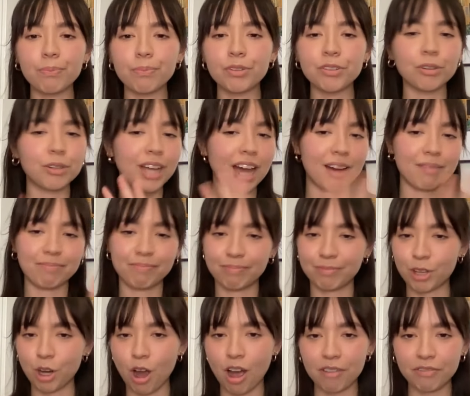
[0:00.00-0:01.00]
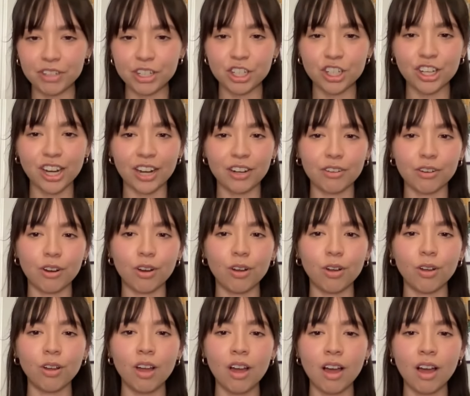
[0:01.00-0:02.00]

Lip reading: So, yeah, coffee in general.